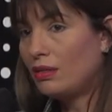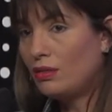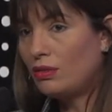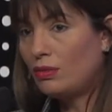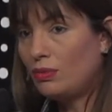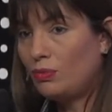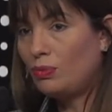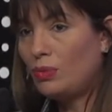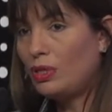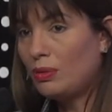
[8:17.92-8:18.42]

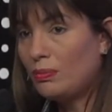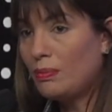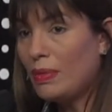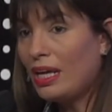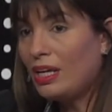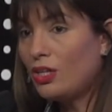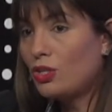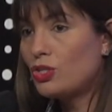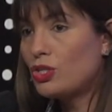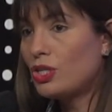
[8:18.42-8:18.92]
we are
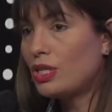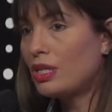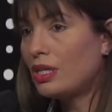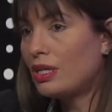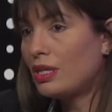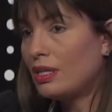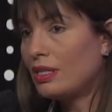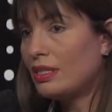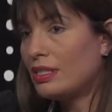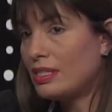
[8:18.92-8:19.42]
managing
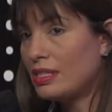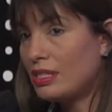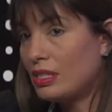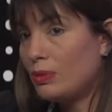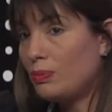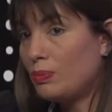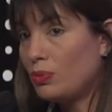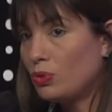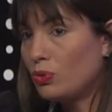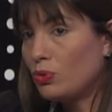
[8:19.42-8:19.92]

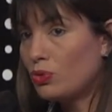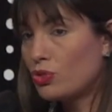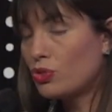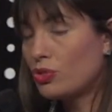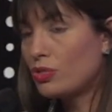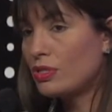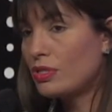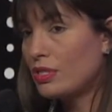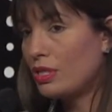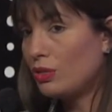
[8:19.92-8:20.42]

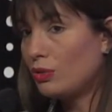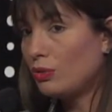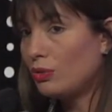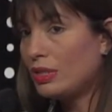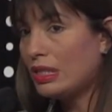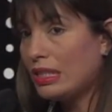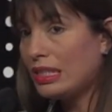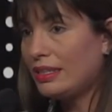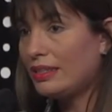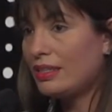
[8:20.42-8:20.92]
distributions and
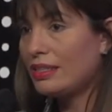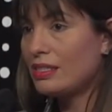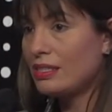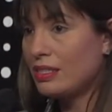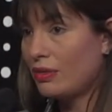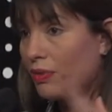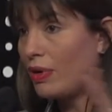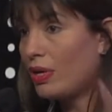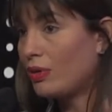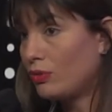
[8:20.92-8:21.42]
utilities
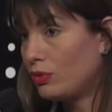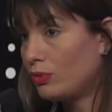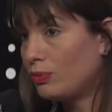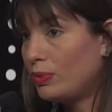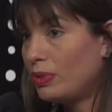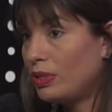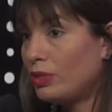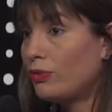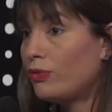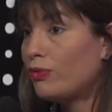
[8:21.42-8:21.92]
around the
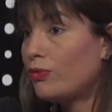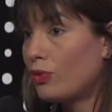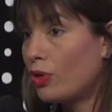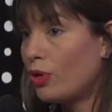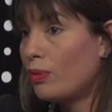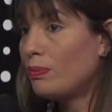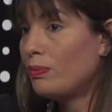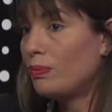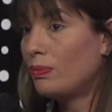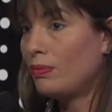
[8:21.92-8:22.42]
world
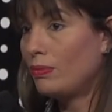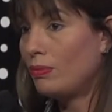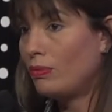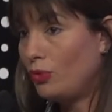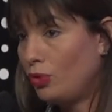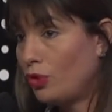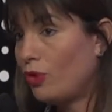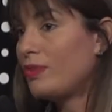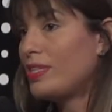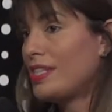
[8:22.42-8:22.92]
from
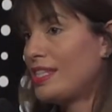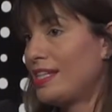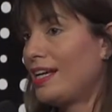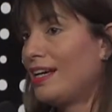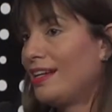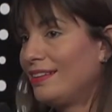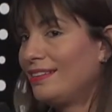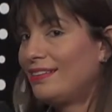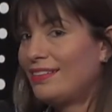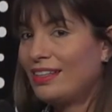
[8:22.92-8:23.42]
Novi
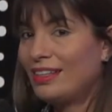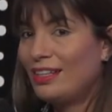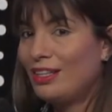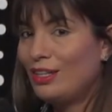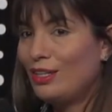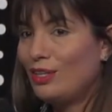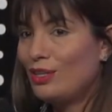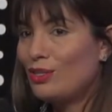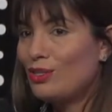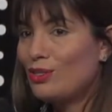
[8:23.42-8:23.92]
Sad.
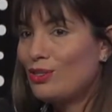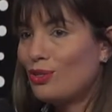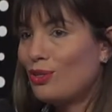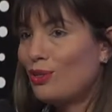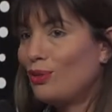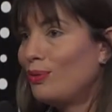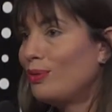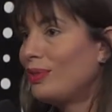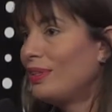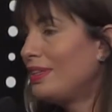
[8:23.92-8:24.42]

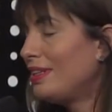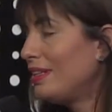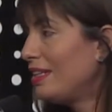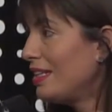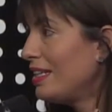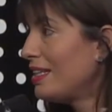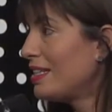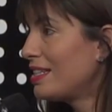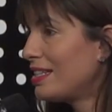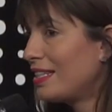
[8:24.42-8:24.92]
So
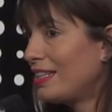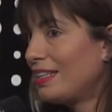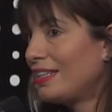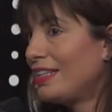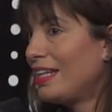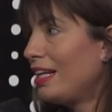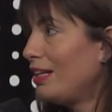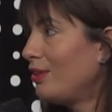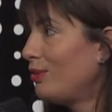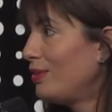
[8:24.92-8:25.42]
this can
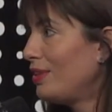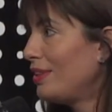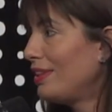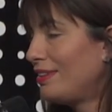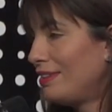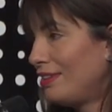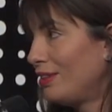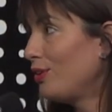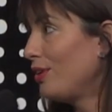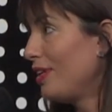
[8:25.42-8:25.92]
tell you
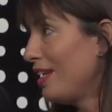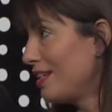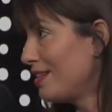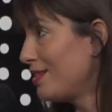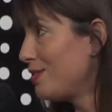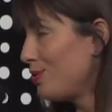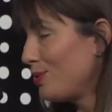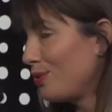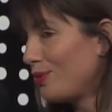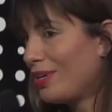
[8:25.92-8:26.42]
that, oh,
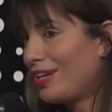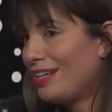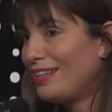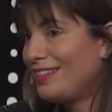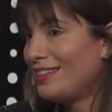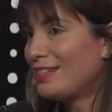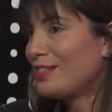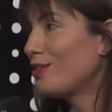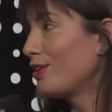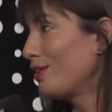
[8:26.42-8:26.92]
yes, you're
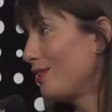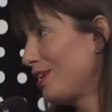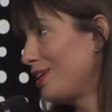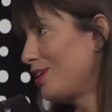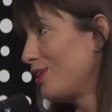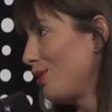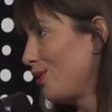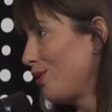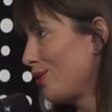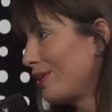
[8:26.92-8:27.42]
right, it's not
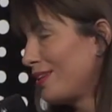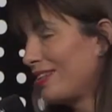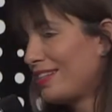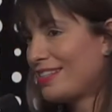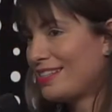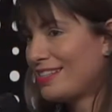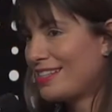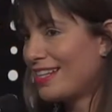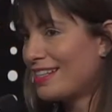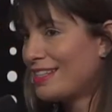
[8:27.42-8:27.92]
any longer
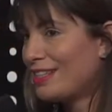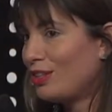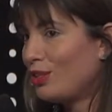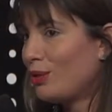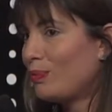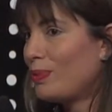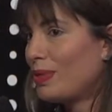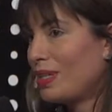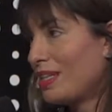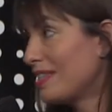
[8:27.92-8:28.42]
a sexy
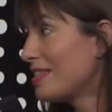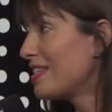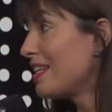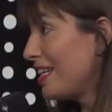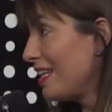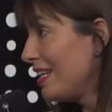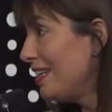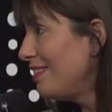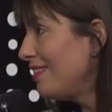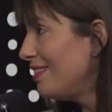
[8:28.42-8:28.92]
topic, it's a
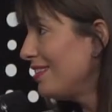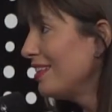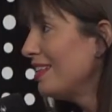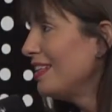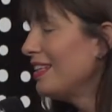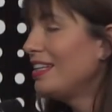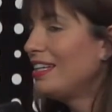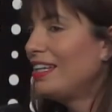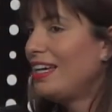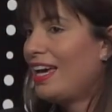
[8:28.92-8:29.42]
need.
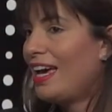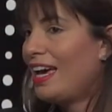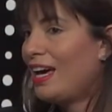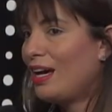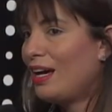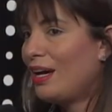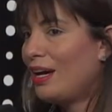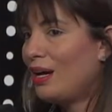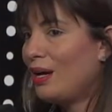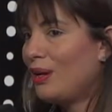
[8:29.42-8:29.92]

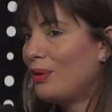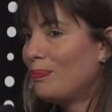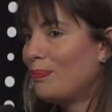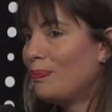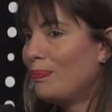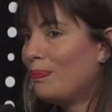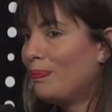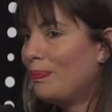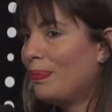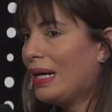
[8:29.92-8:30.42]

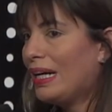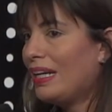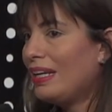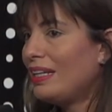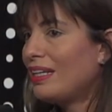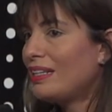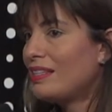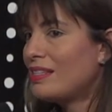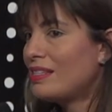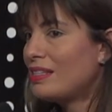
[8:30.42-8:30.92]
But
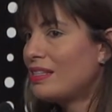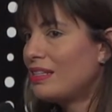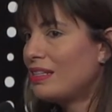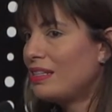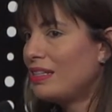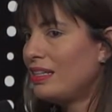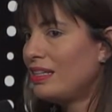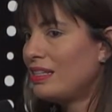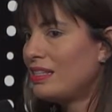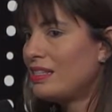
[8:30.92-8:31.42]
it's
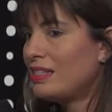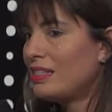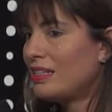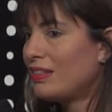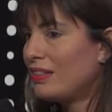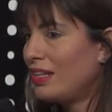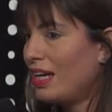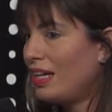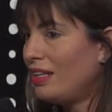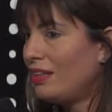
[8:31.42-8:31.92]
a
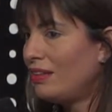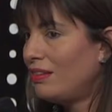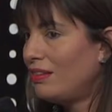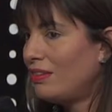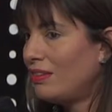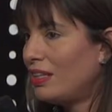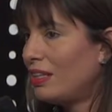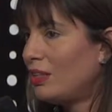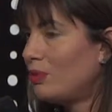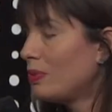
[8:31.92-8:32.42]
trend
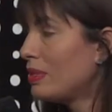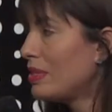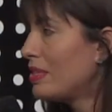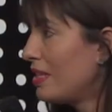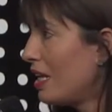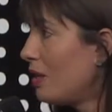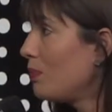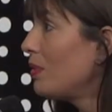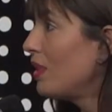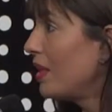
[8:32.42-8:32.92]
that will
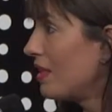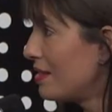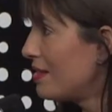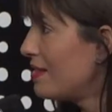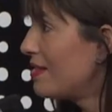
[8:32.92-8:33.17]
stay with us.